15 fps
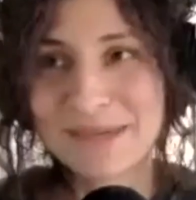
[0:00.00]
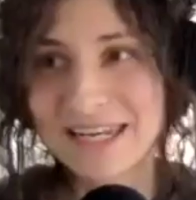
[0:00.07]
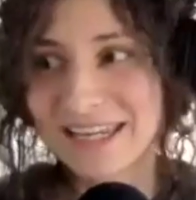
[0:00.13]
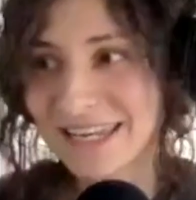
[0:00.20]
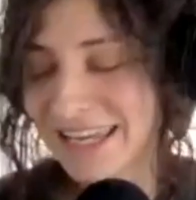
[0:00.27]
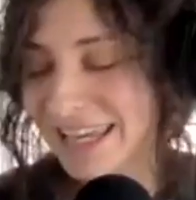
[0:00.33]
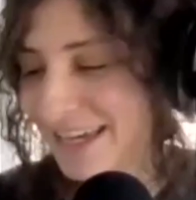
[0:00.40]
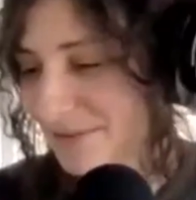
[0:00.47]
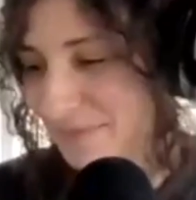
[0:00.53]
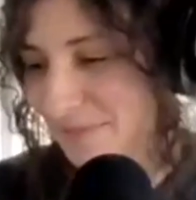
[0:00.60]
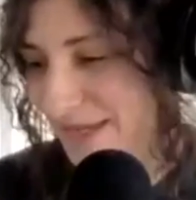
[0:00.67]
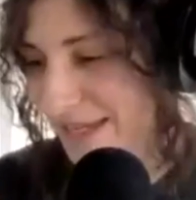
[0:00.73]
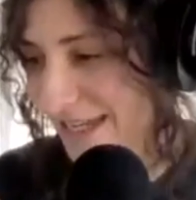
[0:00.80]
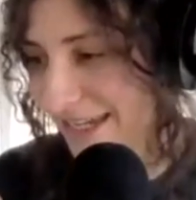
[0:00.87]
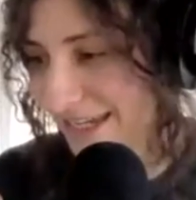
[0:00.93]
it can
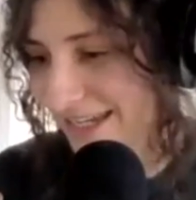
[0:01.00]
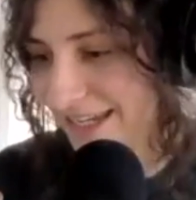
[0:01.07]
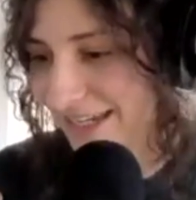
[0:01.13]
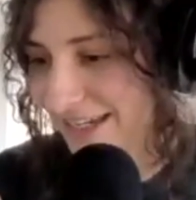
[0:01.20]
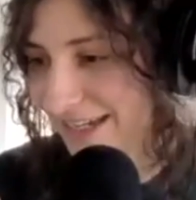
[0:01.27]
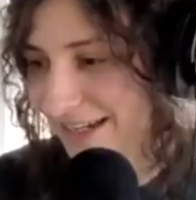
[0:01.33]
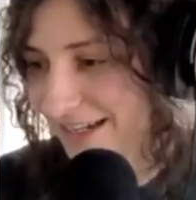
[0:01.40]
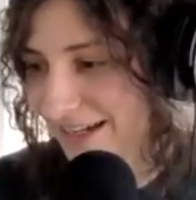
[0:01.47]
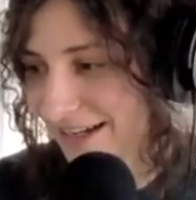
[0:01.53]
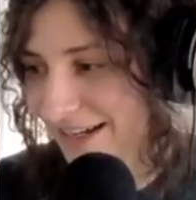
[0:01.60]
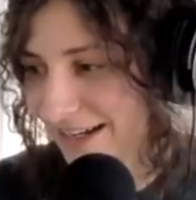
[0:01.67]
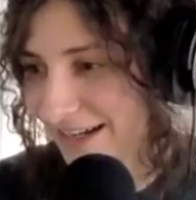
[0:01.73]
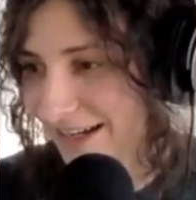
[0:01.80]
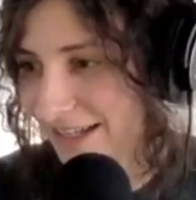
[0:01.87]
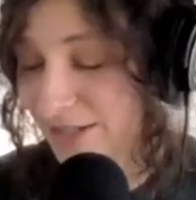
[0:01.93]
be,
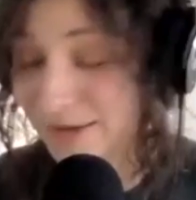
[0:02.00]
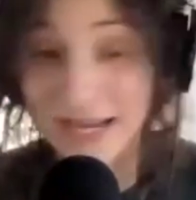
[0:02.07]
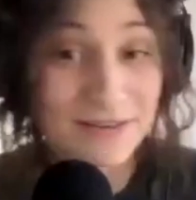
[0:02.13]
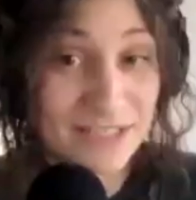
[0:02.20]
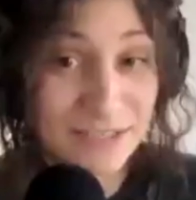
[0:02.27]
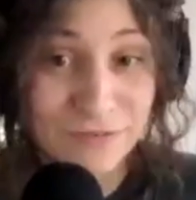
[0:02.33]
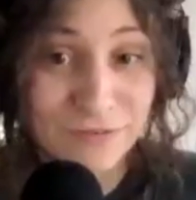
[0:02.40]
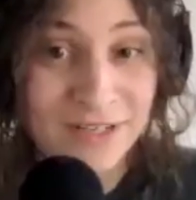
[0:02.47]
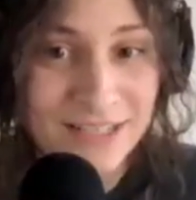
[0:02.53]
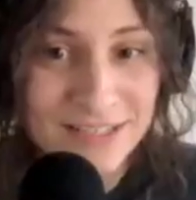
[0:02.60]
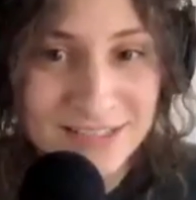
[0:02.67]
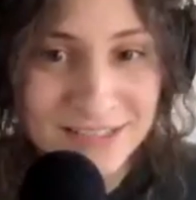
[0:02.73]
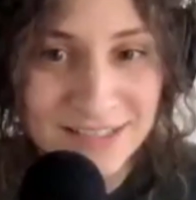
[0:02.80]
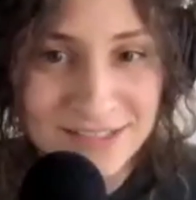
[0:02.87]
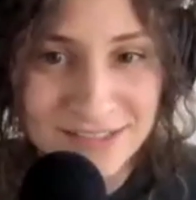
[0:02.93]
how different
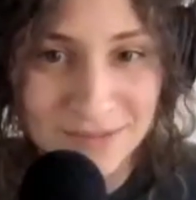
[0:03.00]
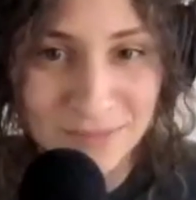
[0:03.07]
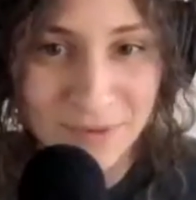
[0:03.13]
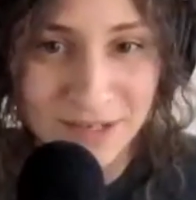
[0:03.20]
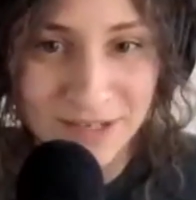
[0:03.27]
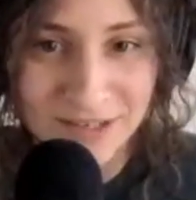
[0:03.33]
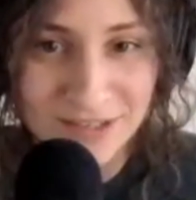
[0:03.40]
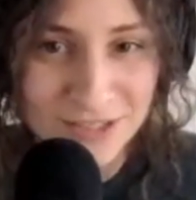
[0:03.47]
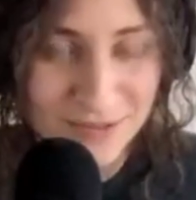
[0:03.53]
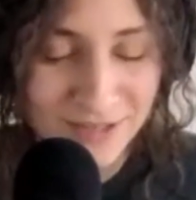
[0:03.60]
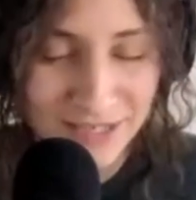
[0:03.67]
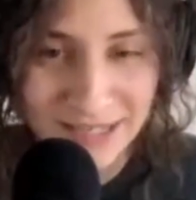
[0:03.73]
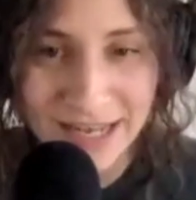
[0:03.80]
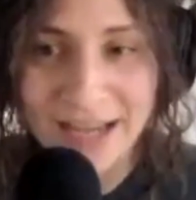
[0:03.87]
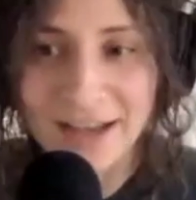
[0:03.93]
is this than what you're
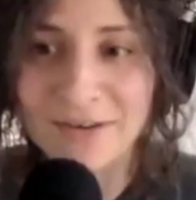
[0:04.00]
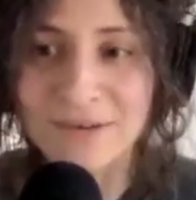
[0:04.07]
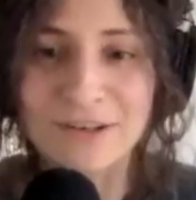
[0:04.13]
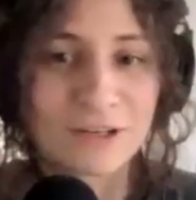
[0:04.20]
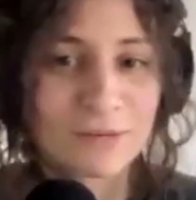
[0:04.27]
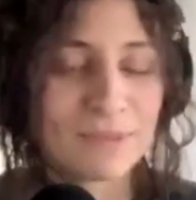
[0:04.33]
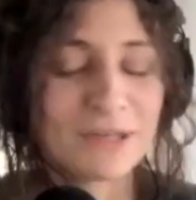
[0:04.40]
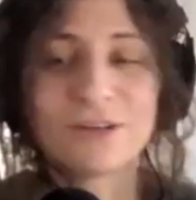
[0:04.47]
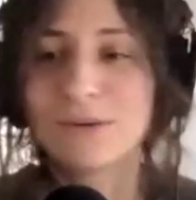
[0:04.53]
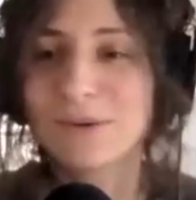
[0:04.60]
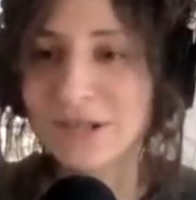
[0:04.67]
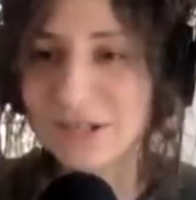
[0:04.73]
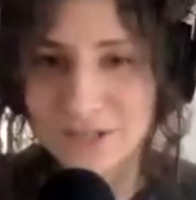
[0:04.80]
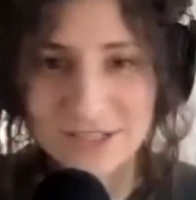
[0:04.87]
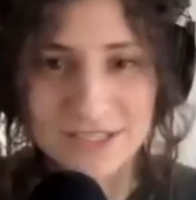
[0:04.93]
doing now? It could be who
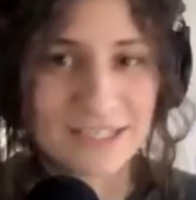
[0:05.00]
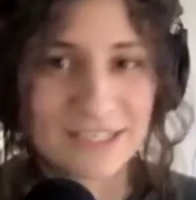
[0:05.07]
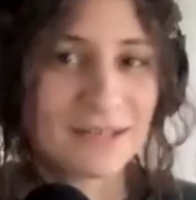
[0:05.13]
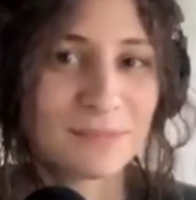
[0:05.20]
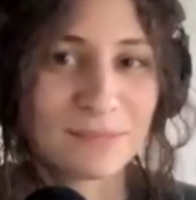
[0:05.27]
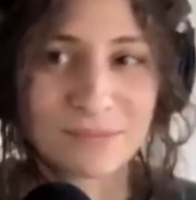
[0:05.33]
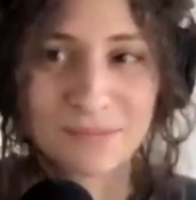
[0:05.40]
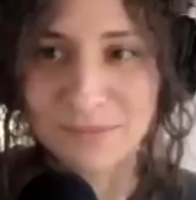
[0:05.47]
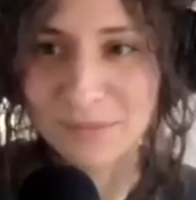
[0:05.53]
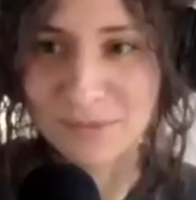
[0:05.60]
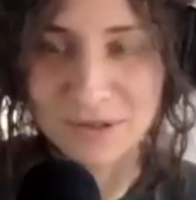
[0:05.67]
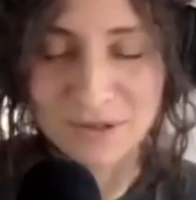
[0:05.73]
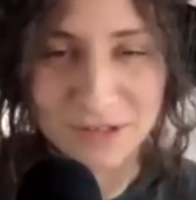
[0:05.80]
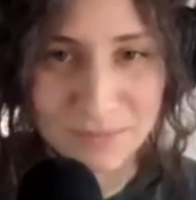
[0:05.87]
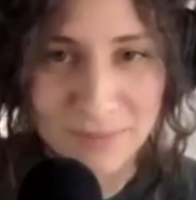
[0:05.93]
on your team
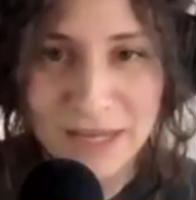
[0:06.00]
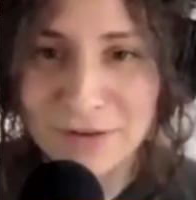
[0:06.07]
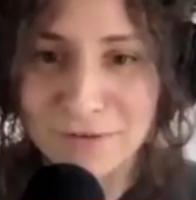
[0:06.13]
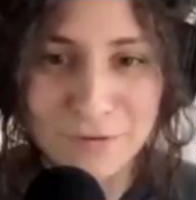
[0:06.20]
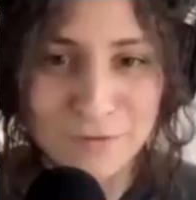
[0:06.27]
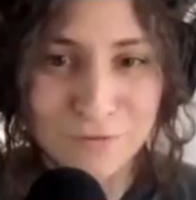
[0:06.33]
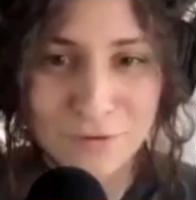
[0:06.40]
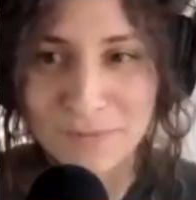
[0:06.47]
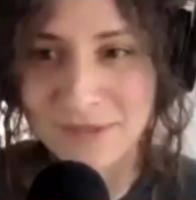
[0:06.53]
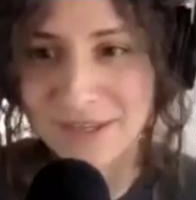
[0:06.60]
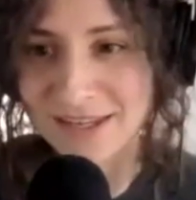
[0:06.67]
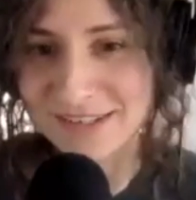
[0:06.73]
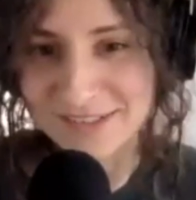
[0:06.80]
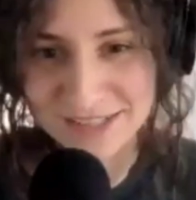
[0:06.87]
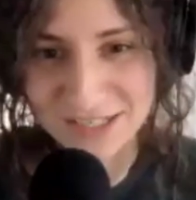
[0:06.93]
could benefit from
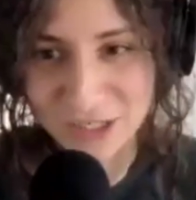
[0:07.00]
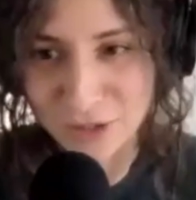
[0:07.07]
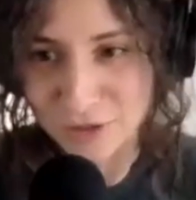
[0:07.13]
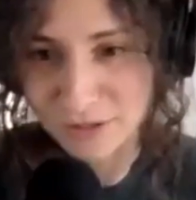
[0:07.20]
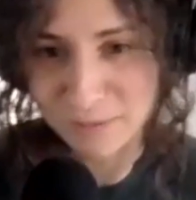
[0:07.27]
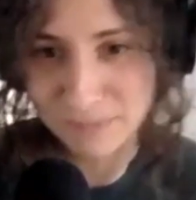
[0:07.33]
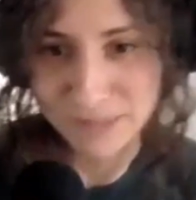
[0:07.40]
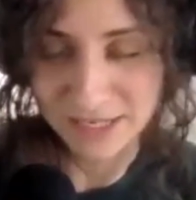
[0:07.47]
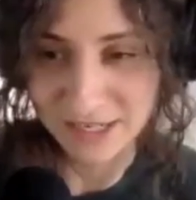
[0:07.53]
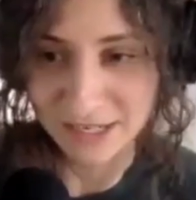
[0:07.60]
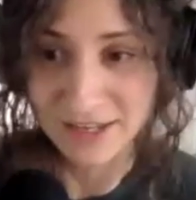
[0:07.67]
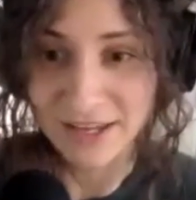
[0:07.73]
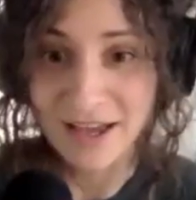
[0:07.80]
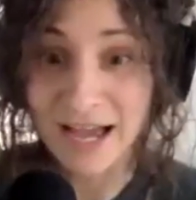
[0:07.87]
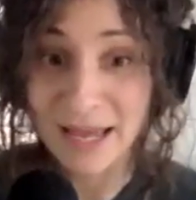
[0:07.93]
this. It could be,
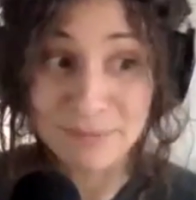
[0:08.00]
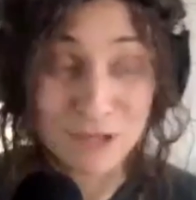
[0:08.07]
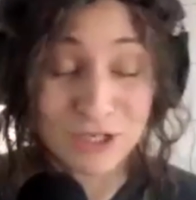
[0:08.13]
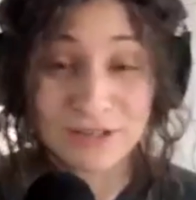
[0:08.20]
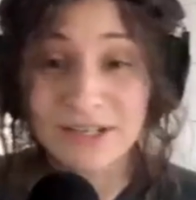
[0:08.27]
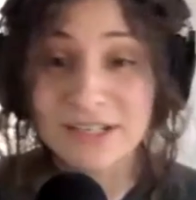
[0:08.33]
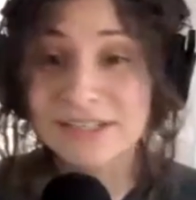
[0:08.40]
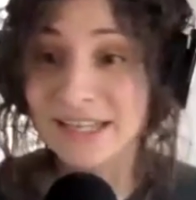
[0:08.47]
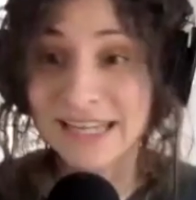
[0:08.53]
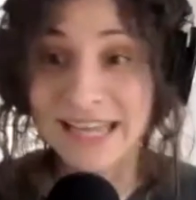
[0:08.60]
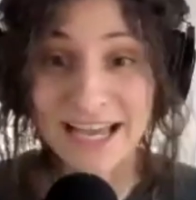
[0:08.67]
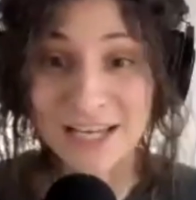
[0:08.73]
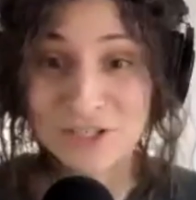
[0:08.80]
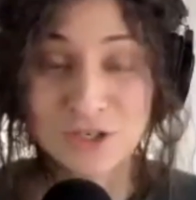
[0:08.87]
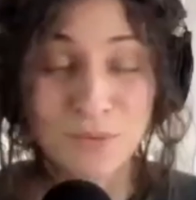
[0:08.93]
I'm curious, like,
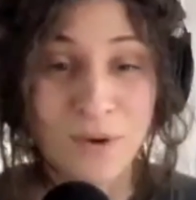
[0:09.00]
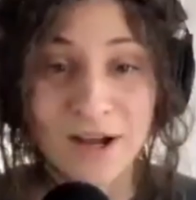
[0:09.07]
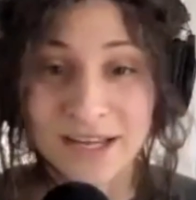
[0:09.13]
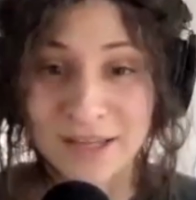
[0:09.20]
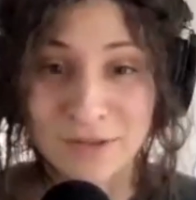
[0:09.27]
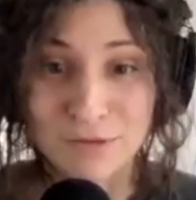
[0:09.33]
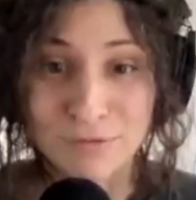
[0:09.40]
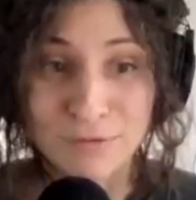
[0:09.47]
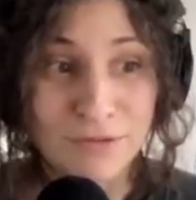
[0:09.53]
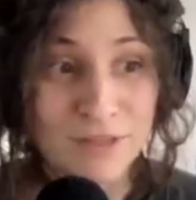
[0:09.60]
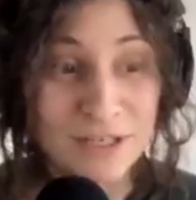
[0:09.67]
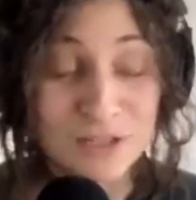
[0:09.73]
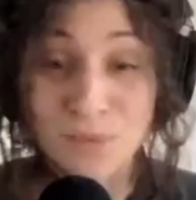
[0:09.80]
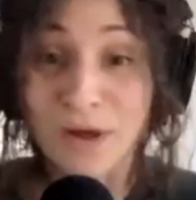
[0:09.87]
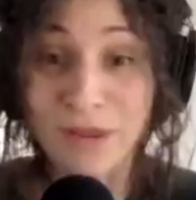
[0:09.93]
as you're walking through
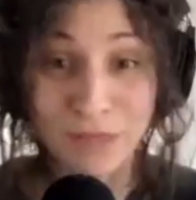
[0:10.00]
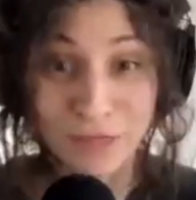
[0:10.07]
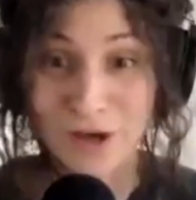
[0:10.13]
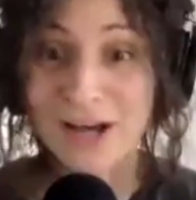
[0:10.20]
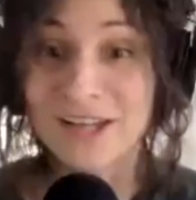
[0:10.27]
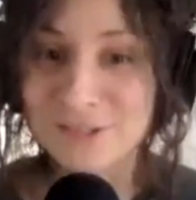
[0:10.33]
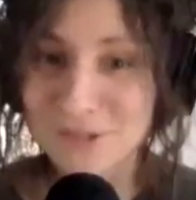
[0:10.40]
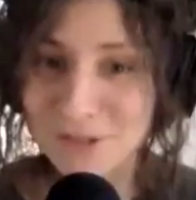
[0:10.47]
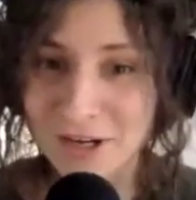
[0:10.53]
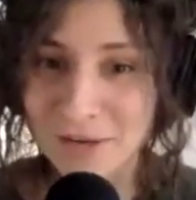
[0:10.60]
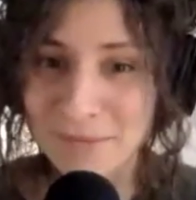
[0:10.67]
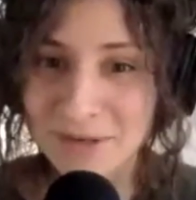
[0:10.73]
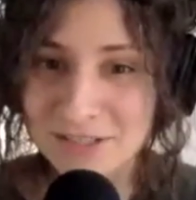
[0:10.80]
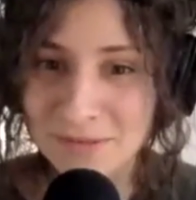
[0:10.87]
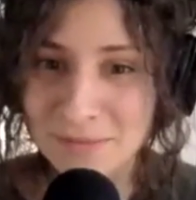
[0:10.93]
this, what thoughts are
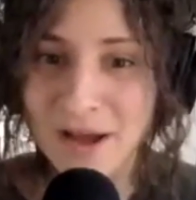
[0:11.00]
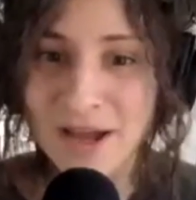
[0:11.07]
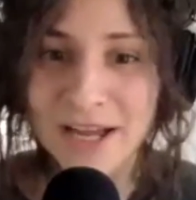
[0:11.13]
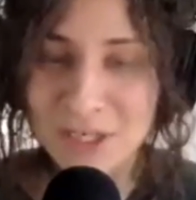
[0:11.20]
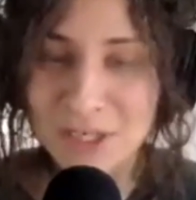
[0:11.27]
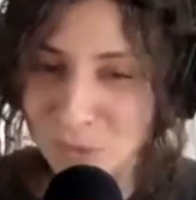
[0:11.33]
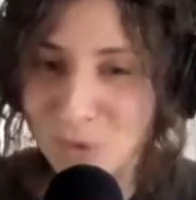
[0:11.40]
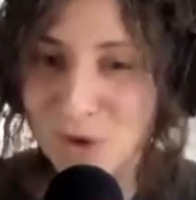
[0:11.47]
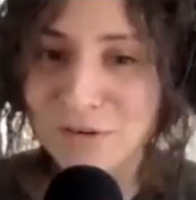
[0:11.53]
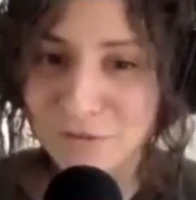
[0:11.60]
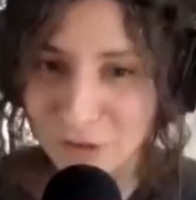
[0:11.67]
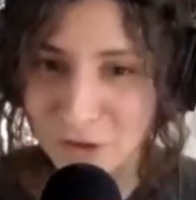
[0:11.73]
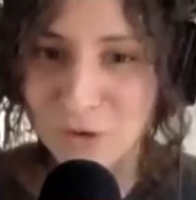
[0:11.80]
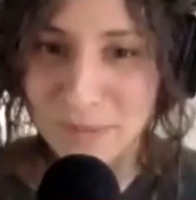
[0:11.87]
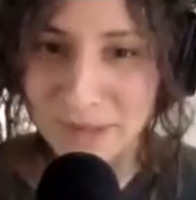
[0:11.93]
coming to mind? More of
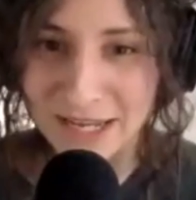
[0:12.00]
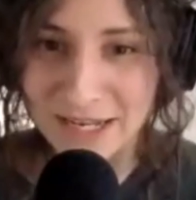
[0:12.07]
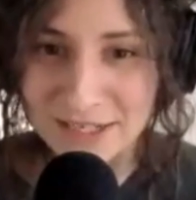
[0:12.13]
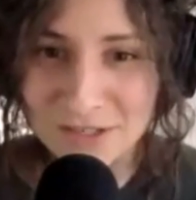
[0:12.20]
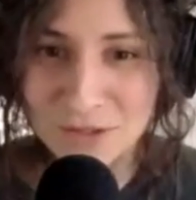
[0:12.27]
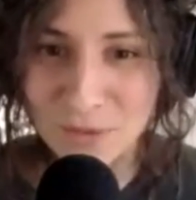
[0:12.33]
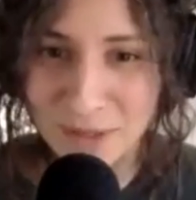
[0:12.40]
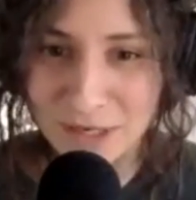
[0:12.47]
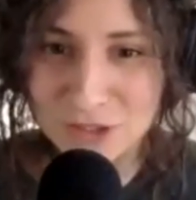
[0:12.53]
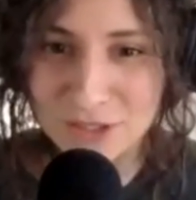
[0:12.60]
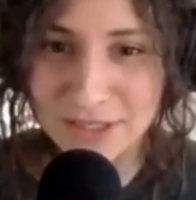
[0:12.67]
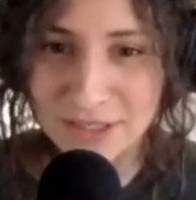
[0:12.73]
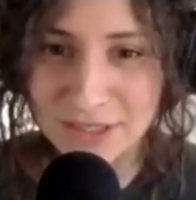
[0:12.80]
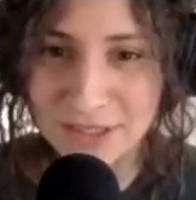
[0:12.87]
an open-ended question.